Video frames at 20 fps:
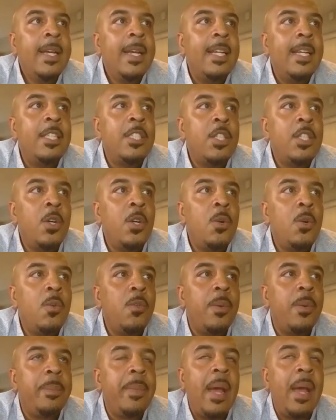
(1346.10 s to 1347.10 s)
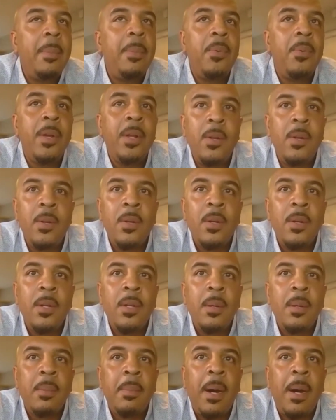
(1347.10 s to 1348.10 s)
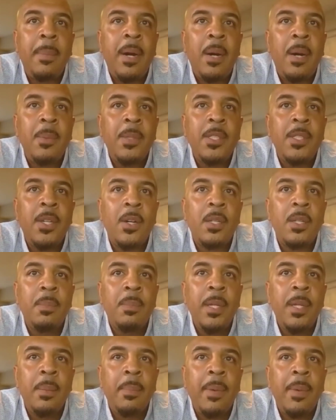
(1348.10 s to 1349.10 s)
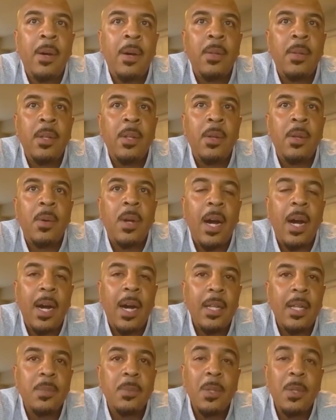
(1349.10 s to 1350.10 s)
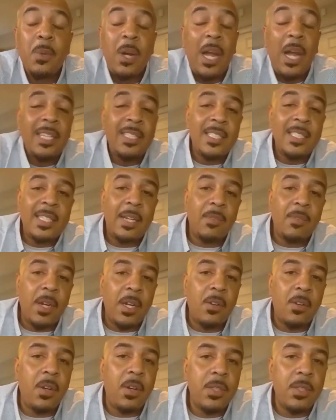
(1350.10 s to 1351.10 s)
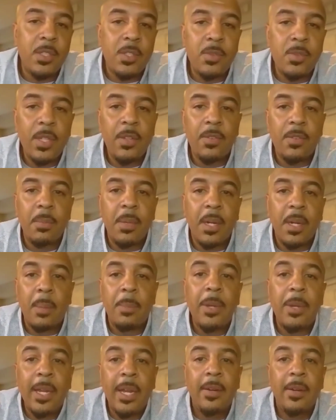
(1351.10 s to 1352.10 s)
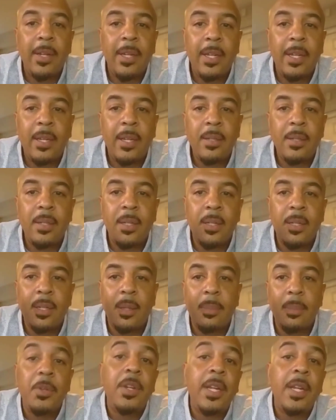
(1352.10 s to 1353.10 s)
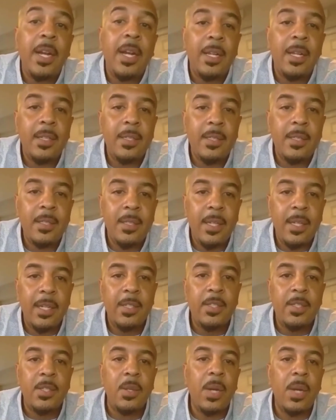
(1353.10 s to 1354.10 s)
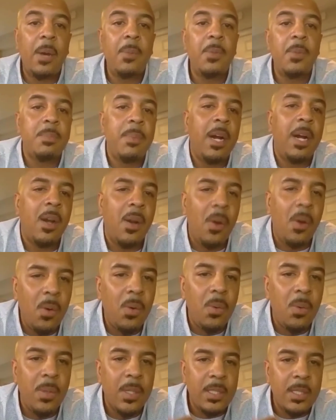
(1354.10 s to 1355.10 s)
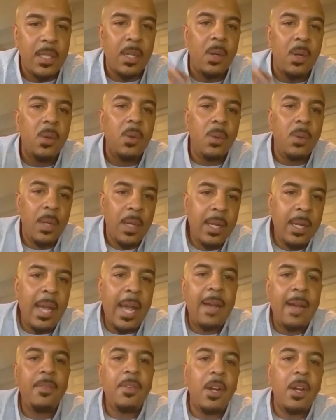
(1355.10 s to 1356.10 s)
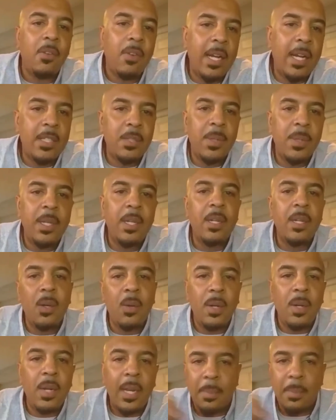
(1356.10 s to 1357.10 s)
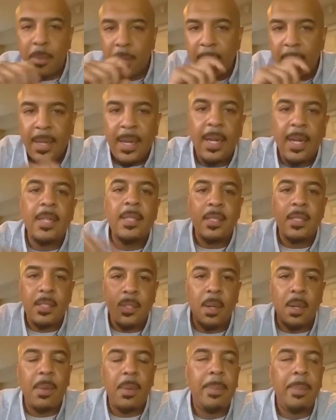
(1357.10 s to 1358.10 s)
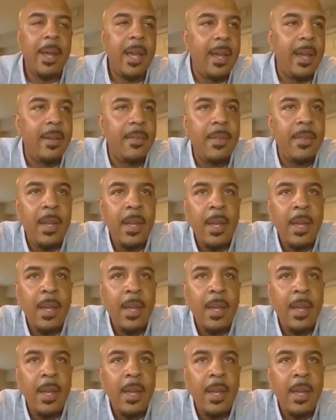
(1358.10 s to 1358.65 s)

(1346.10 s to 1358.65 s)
And so from that point on, my mom would talk to me about, college. We would actually stay right across the street from Montgomery County Community College. And so that was my goal, was to go after I graduated to go to that community college and start my path.